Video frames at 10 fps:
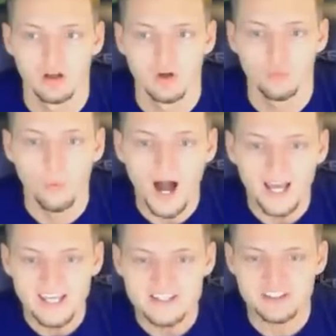Why
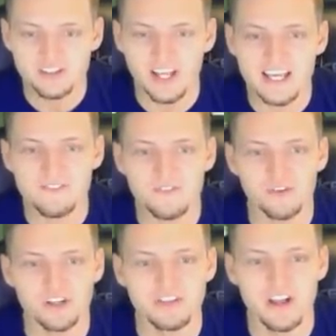is
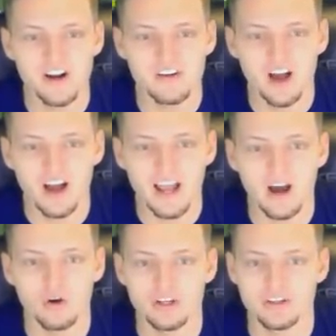Langford in there? Not
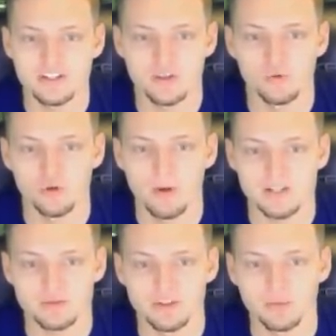oh, his
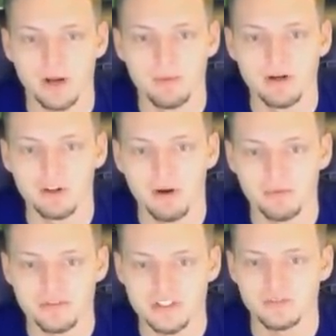cornerback running the route better than my
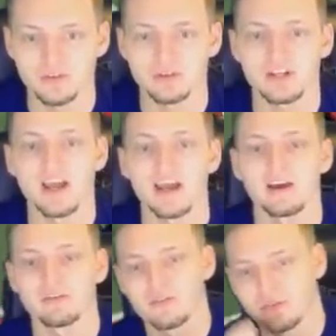receiver. F.